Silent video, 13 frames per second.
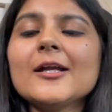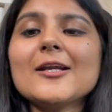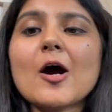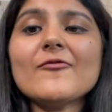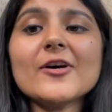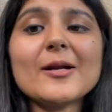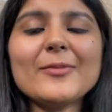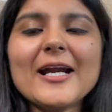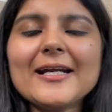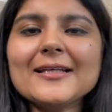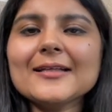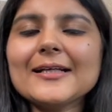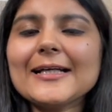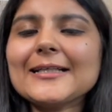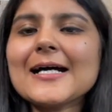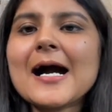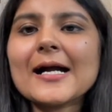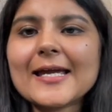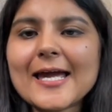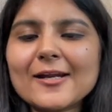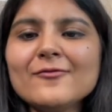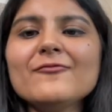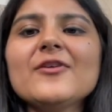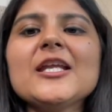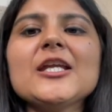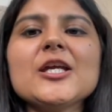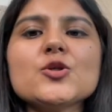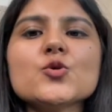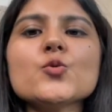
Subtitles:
Now for updating the data again, we need